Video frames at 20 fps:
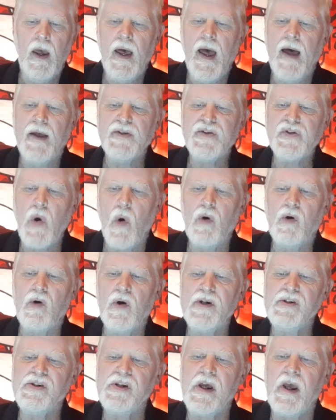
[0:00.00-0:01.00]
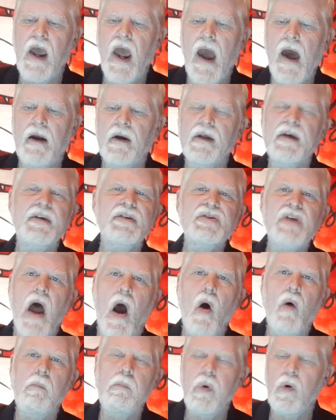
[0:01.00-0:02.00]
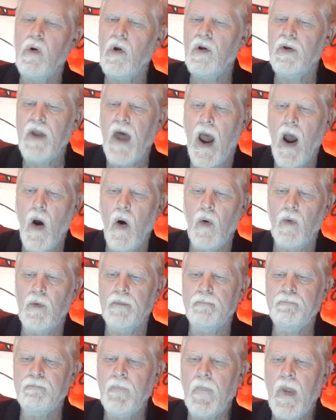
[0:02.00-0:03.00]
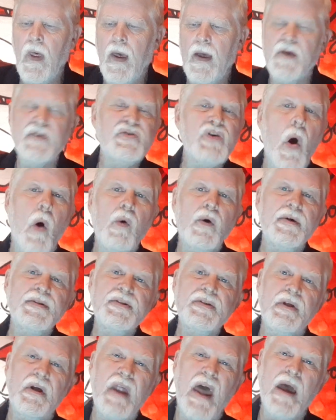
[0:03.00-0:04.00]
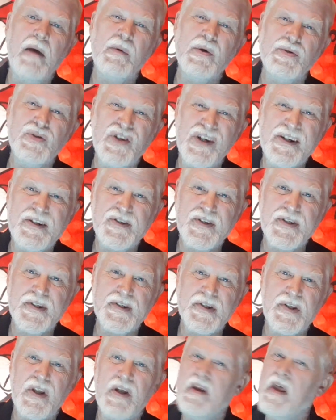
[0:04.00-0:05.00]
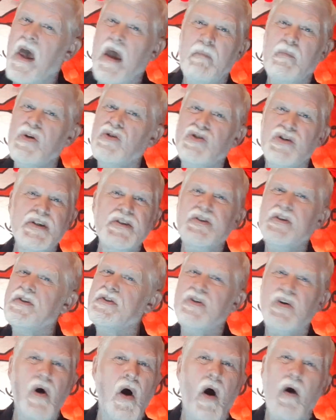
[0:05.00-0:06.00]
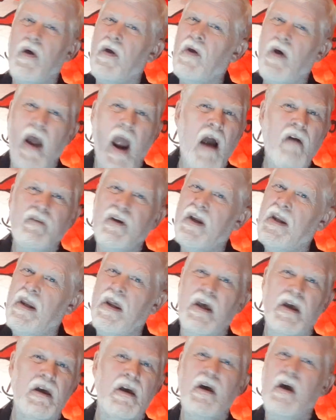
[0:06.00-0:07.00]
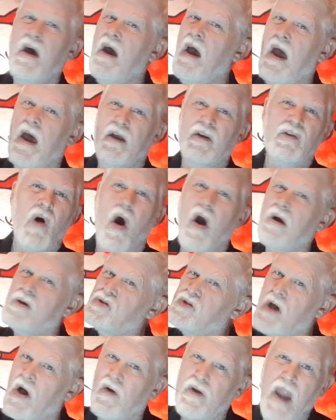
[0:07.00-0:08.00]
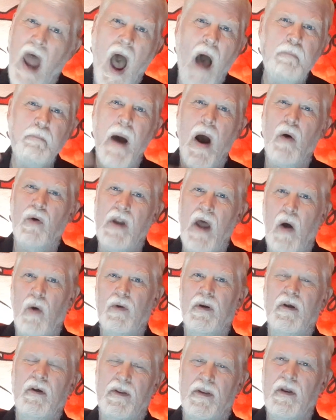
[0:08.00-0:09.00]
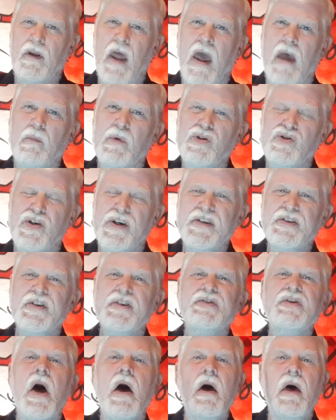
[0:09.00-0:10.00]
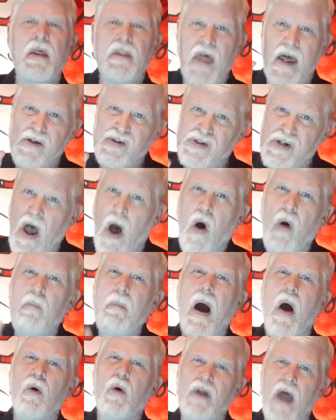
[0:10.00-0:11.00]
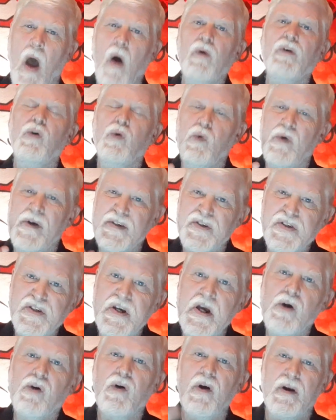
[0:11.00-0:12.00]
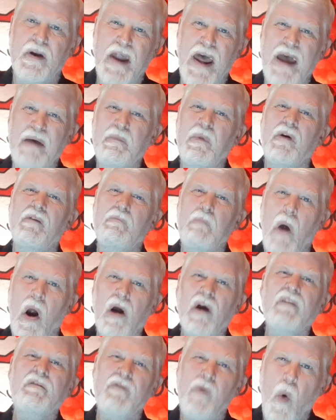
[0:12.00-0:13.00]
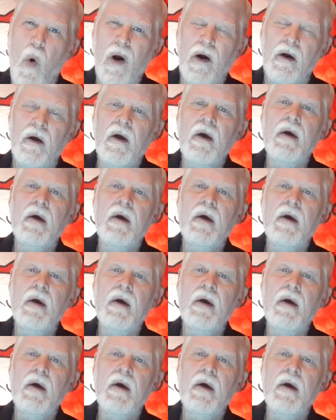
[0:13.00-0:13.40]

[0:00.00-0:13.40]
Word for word: And so Christianity is now pulled down, and so is the name of Jesus. The name of Jesus, uh, every knee and tongue shall not bow down to the name of Jesus. They shall bow down to his secret name of Mark 4.